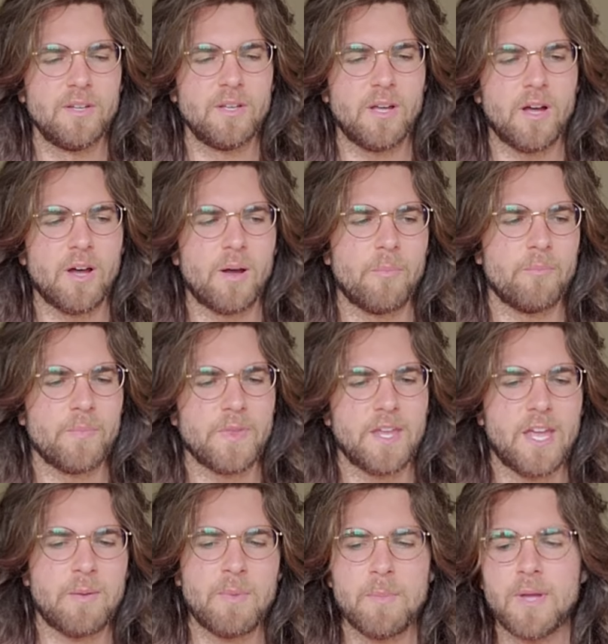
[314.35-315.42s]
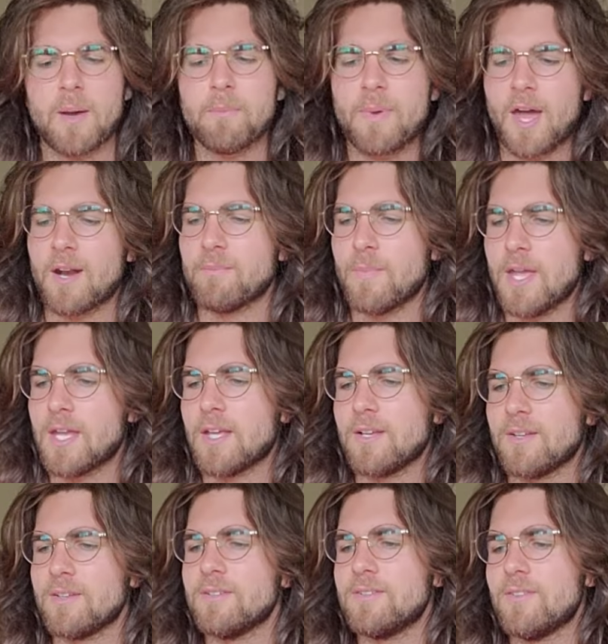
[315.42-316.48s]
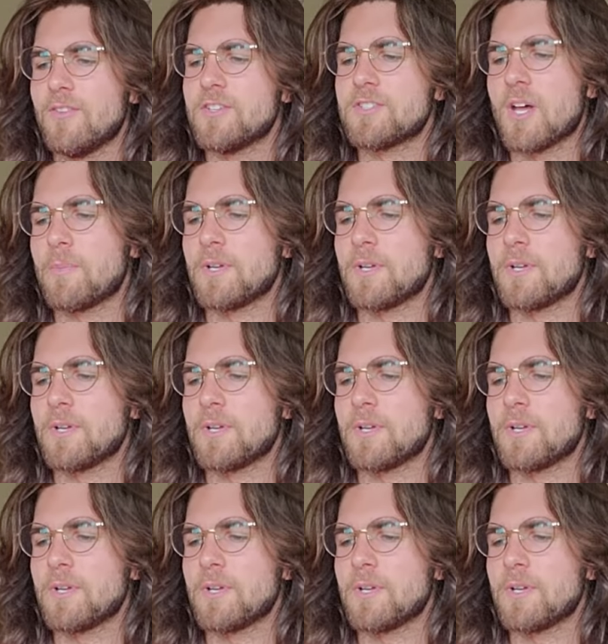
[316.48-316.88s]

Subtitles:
And maybe I'm kind of making this up,